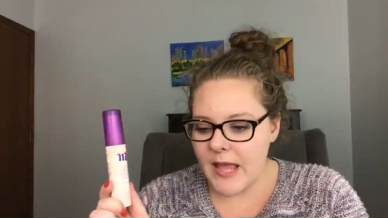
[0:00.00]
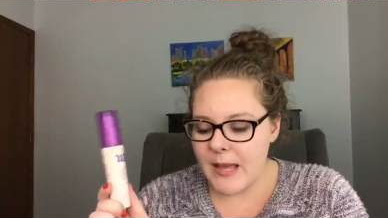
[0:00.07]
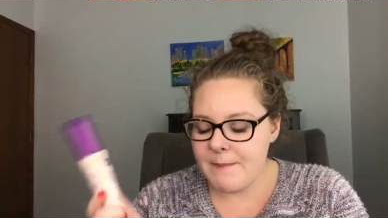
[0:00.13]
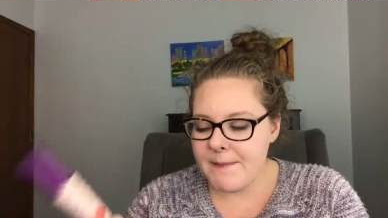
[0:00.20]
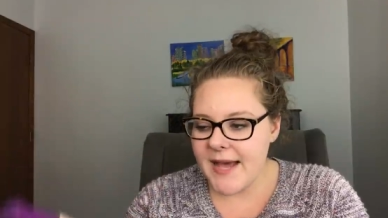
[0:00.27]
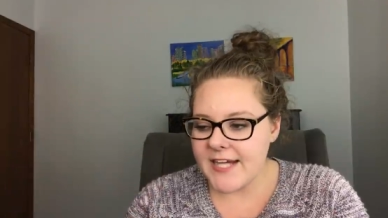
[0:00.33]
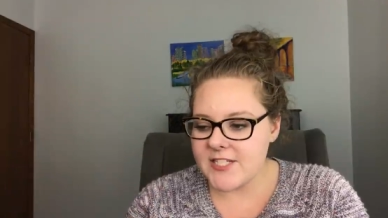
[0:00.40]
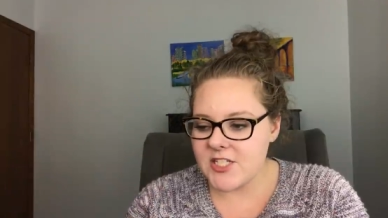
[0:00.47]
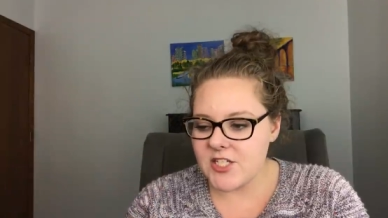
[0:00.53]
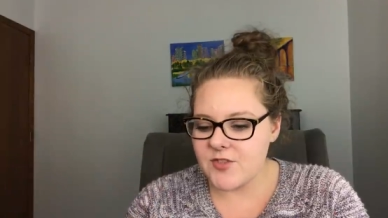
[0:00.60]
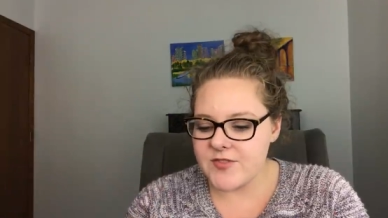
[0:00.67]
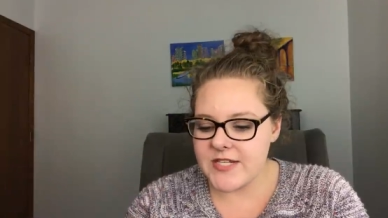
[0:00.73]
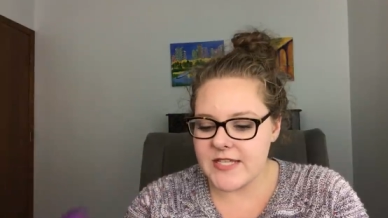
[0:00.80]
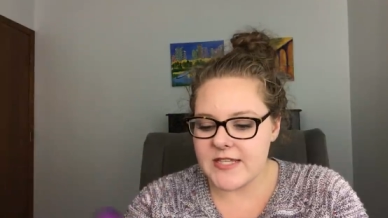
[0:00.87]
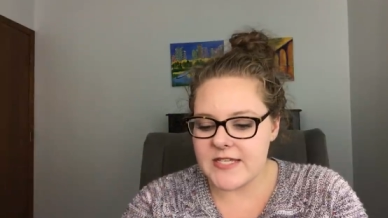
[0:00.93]
I'm back to
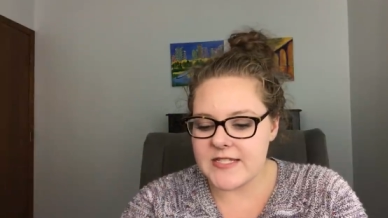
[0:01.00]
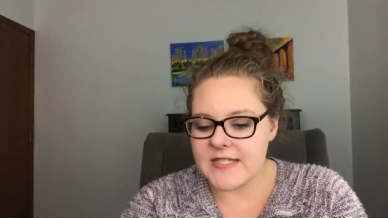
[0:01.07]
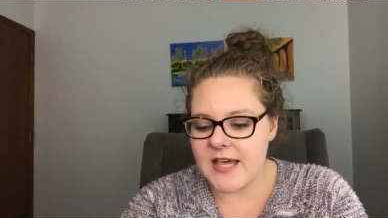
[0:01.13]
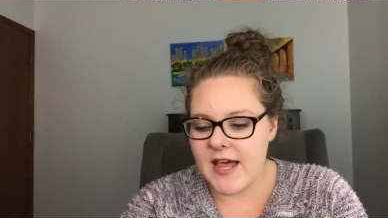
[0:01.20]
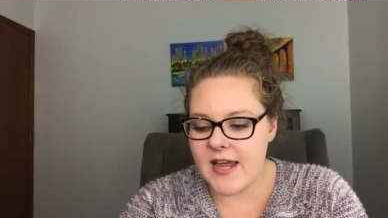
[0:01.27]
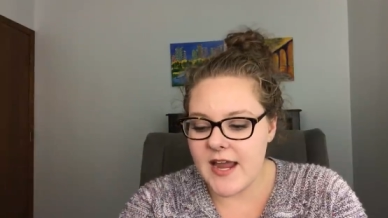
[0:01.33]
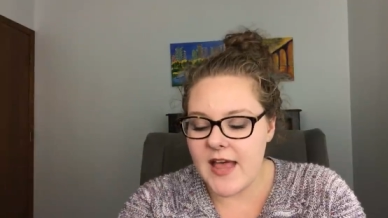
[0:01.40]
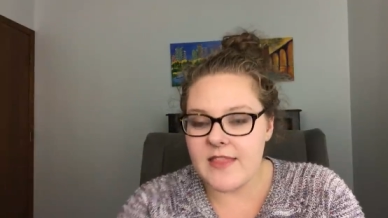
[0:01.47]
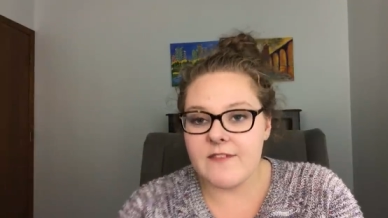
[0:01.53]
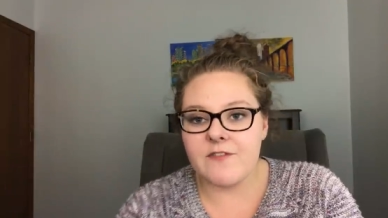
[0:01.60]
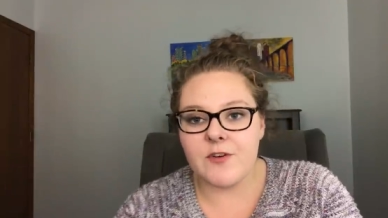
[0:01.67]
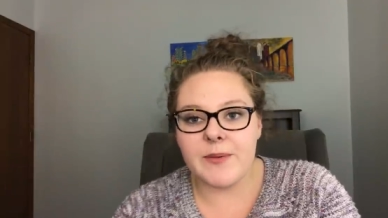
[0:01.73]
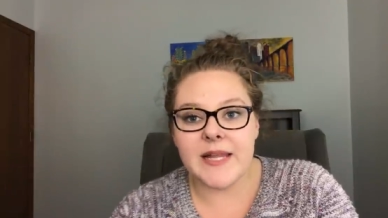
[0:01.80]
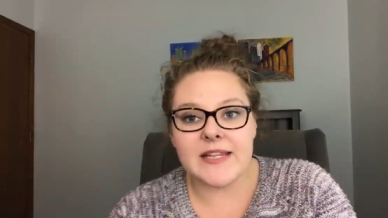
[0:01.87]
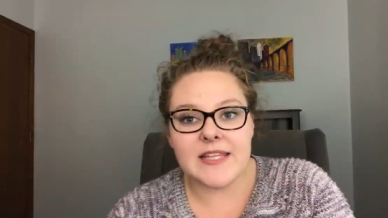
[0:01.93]
using this guy. And then
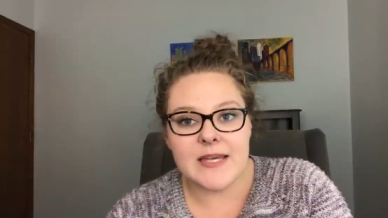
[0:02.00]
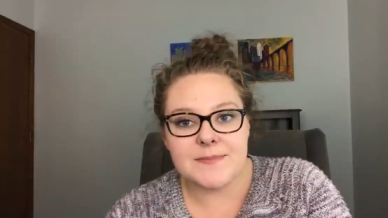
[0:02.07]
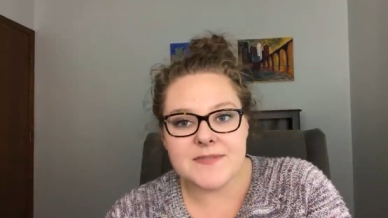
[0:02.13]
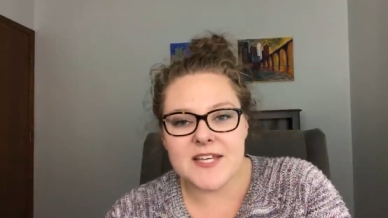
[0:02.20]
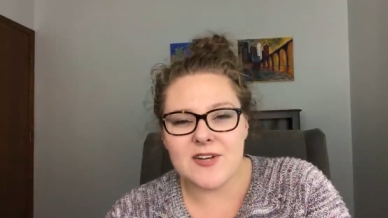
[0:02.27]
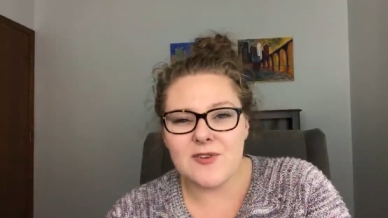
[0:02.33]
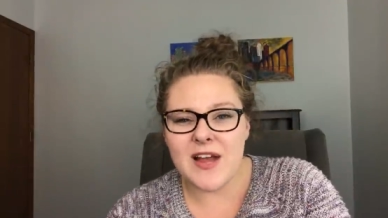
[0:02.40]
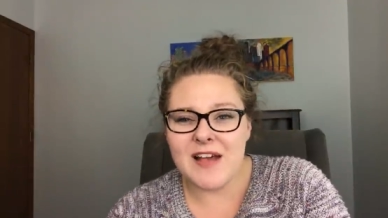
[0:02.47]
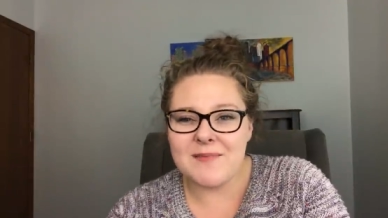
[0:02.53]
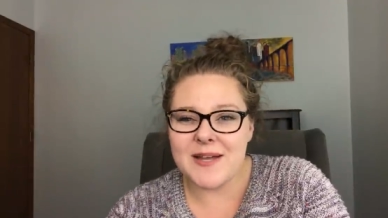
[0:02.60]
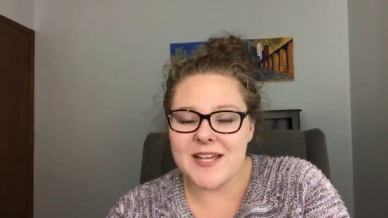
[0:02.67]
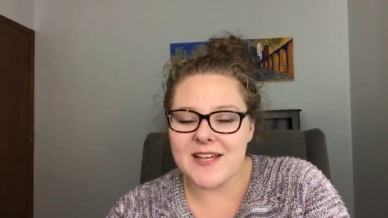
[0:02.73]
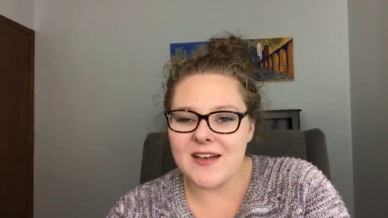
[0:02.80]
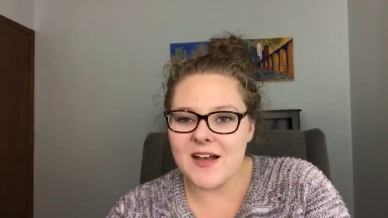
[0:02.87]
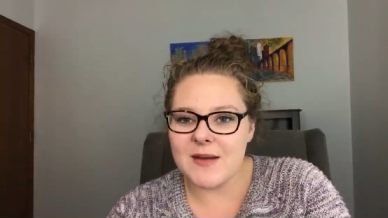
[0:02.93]
for my lips, I don't have
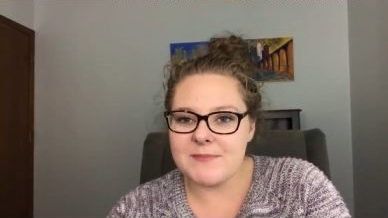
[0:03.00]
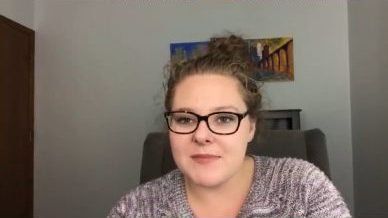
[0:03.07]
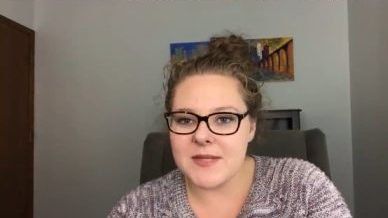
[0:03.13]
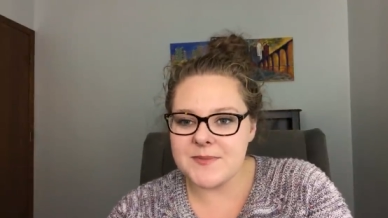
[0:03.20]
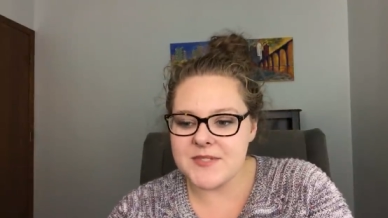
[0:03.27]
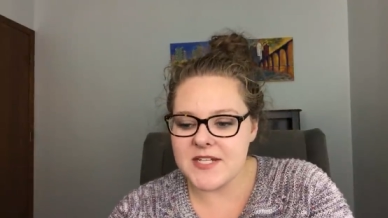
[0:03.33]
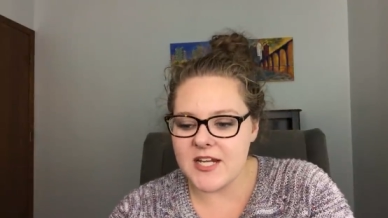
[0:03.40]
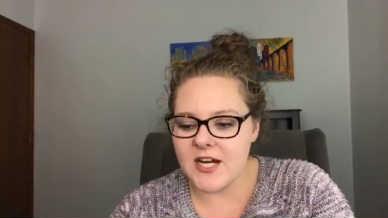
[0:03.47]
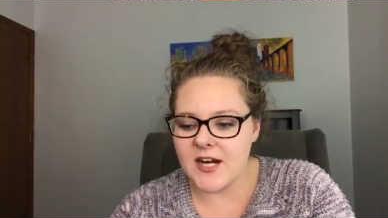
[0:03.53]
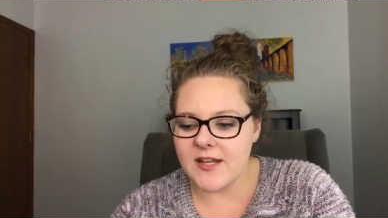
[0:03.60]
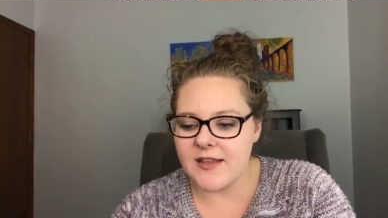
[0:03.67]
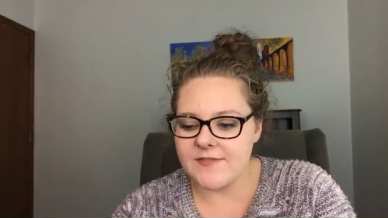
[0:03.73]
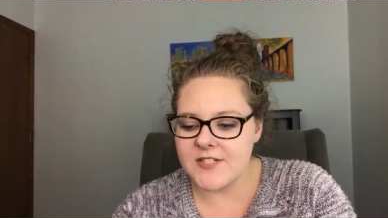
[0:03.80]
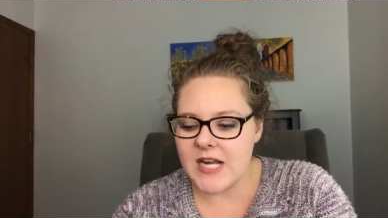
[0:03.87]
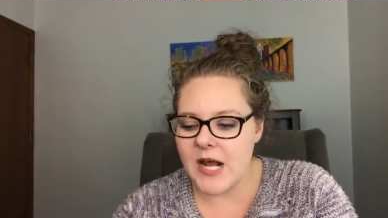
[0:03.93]
my um, lipstick here. I
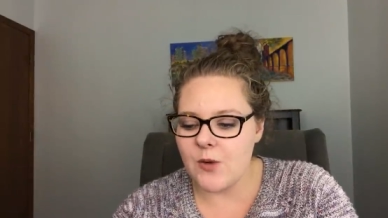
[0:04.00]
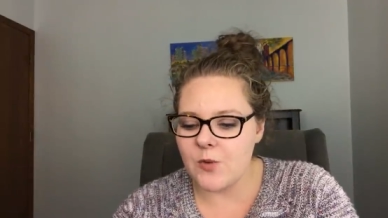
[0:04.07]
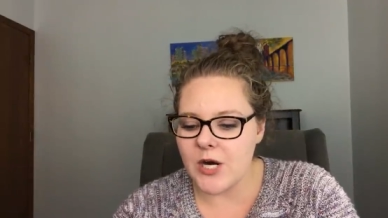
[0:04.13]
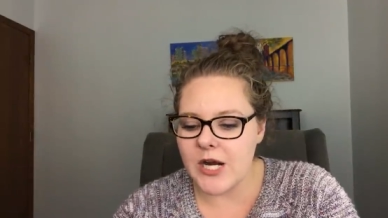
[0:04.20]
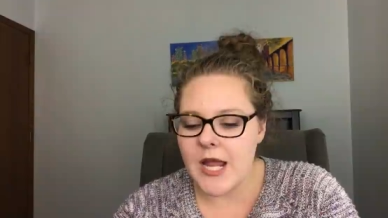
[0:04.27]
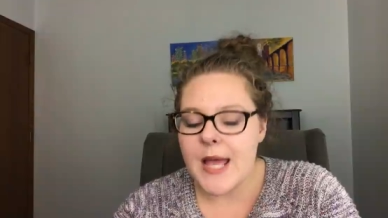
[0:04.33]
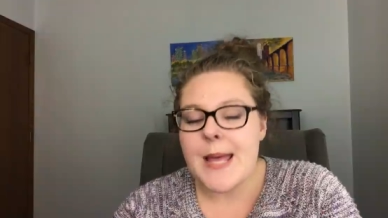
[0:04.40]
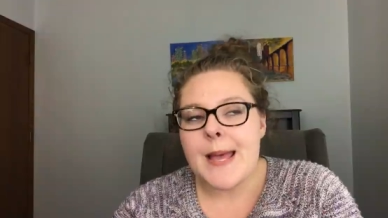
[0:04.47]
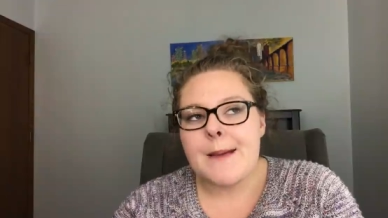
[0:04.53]
left it at work.